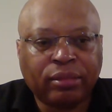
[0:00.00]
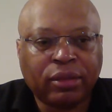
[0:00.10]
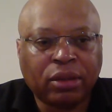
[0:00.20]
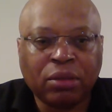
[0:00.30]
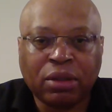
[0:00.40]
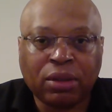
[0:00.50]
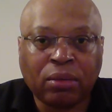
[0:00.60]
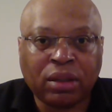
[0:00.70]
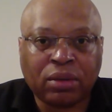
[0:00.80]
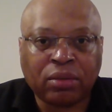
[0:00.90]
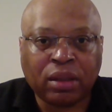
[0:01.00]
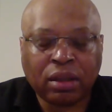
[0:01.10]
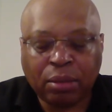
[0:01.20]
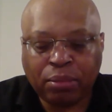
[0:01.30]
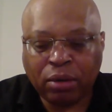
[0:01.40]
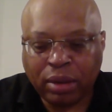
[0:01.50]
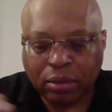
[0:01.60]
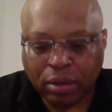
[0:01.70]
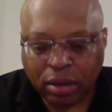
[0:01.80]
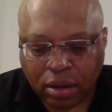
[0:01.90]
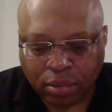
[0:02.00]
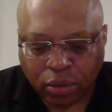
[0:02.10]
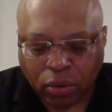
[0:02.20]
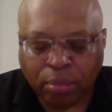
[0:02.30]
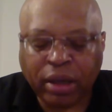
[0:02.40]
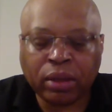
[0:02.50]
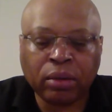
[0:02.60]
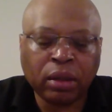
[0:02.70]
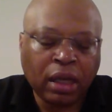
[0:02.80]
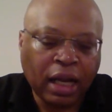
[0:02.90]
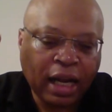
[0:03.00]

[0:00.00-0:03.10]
Almost soul destroying. I put away my own court bundle.